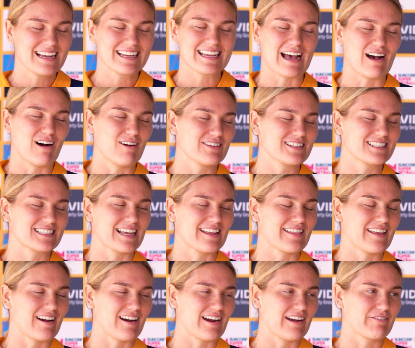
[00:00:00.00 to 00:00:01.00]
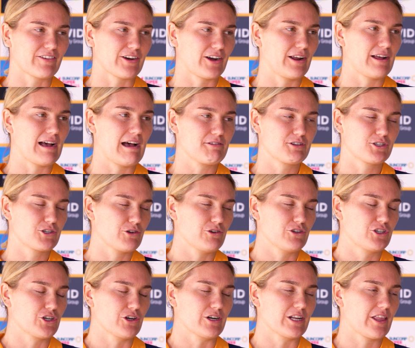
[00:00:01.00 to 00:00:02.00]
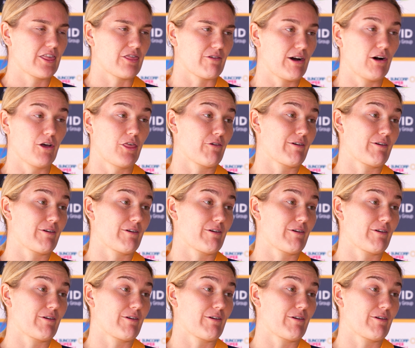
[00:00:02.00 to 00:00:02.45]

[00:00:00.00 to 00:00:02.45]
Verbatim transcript: yeah, obviously they've got two shooting threats or